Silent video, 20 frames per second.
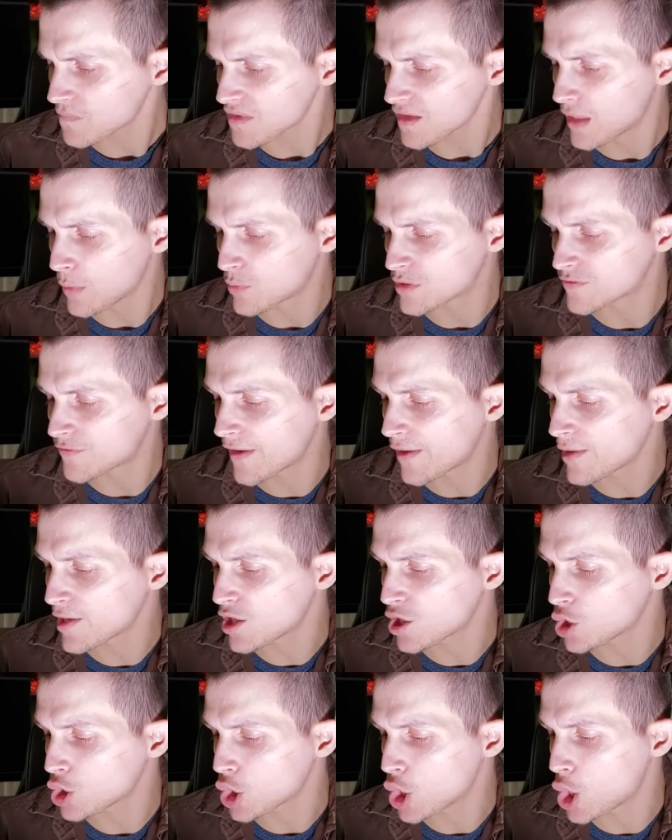It was very
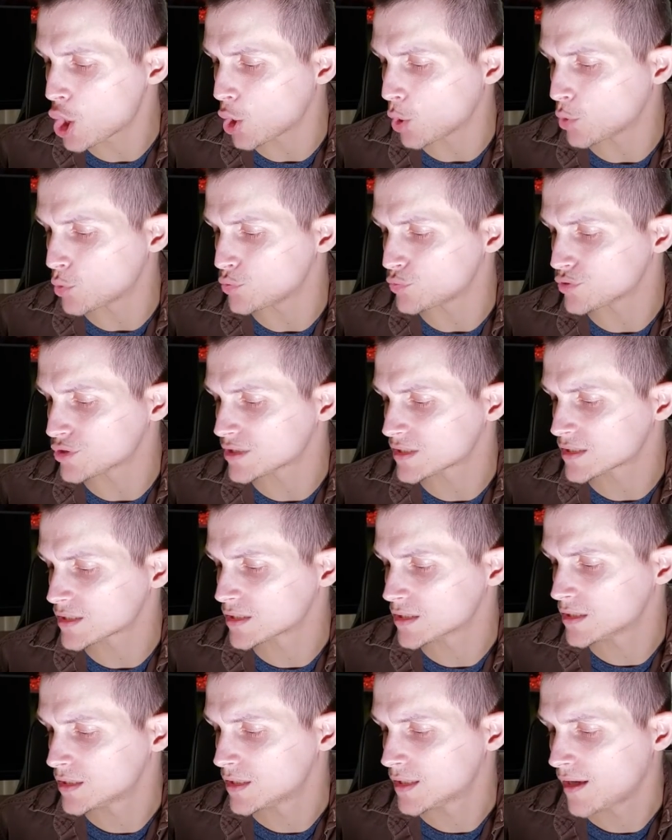close
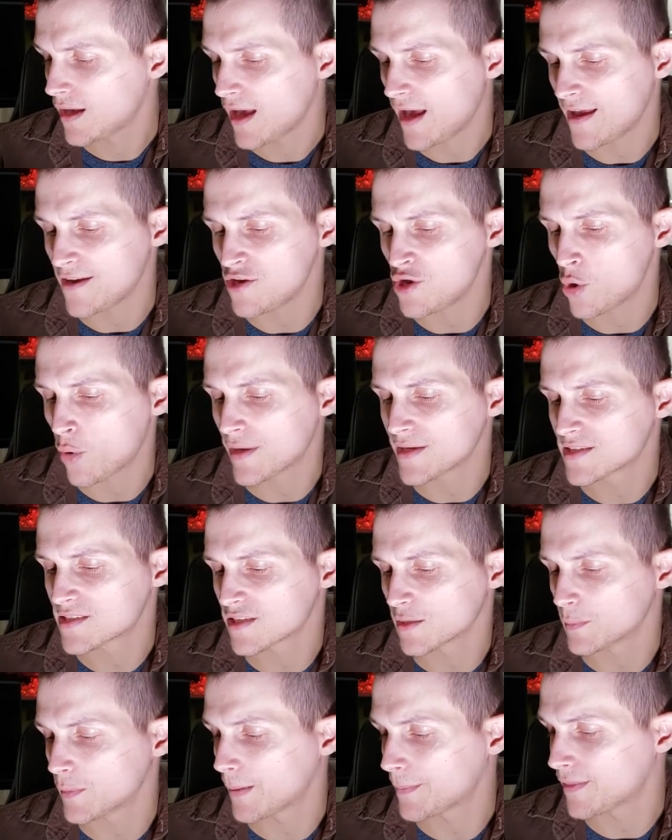and
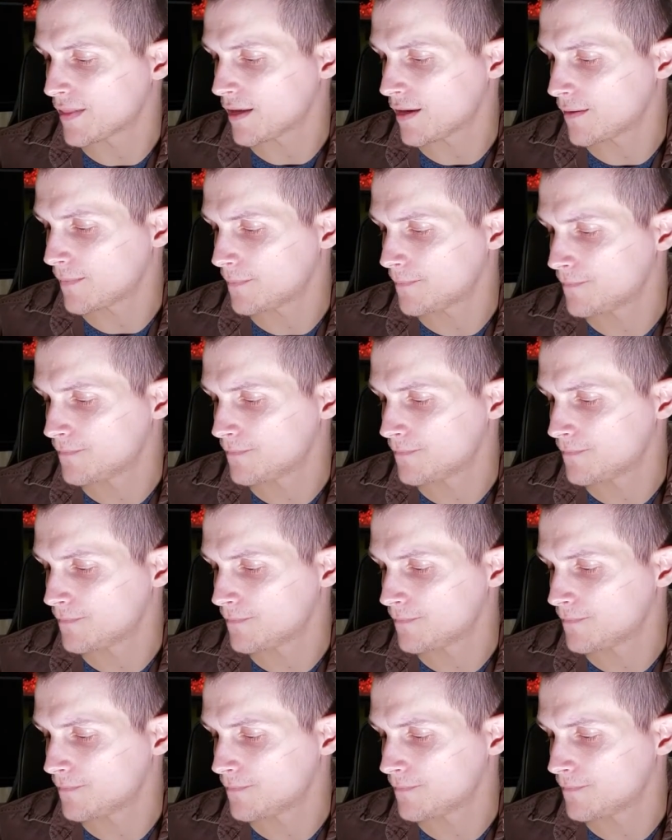noisome up there,